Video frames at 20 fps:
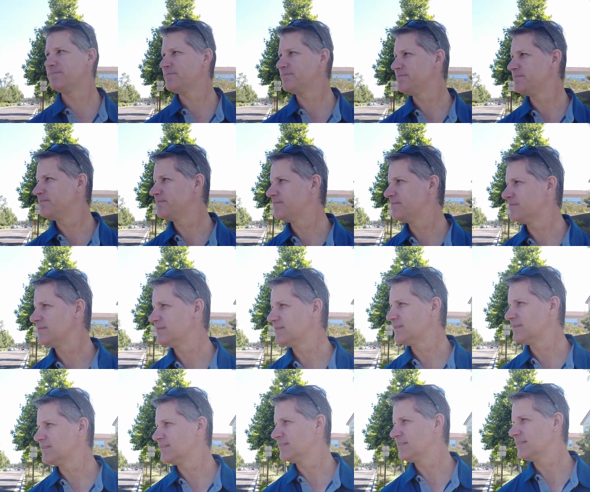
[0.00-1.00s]

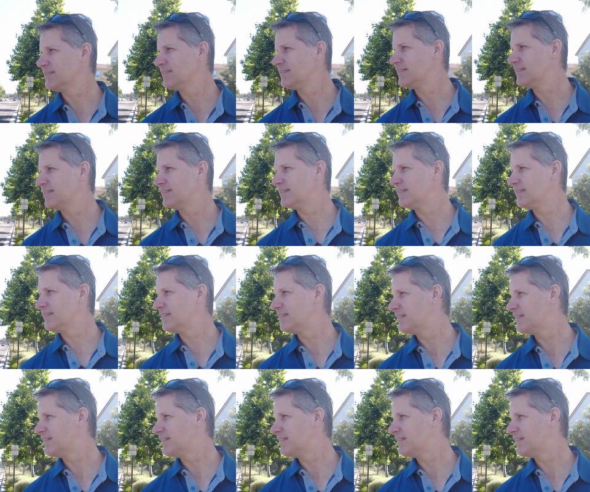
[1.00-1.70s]
[no speech]